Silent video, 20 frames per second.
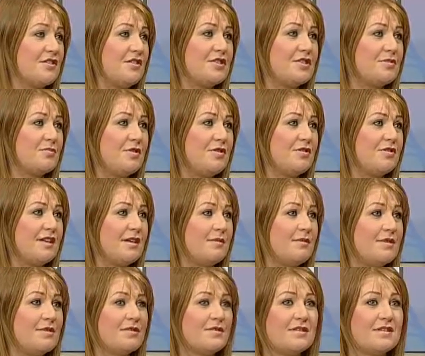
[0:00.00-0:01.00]
goes smoothly
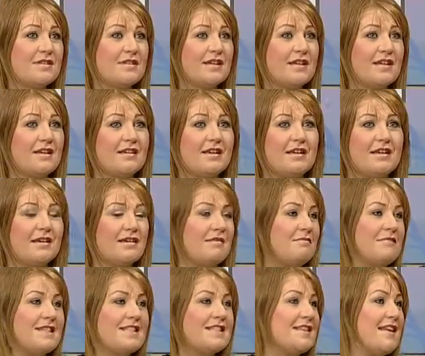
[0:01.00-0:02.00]
because it,
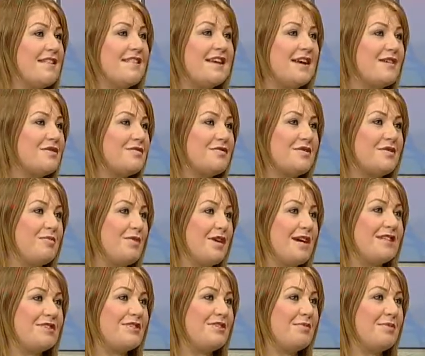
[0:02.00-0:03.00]
there's nothing else for the
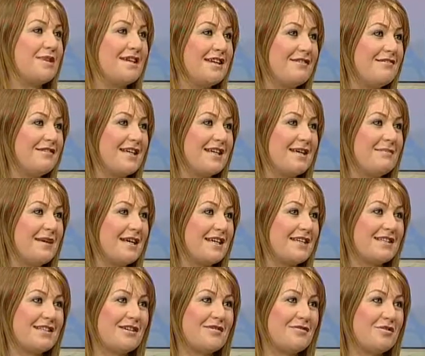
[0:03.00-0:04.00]
bride to do but get ready and make
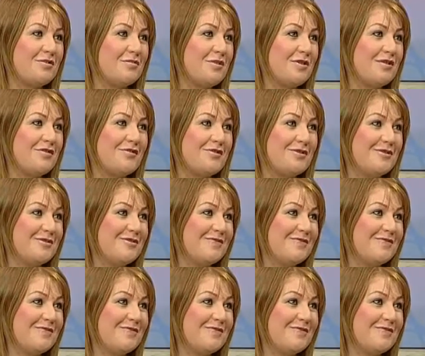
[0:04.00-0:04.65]
herself look beautiful.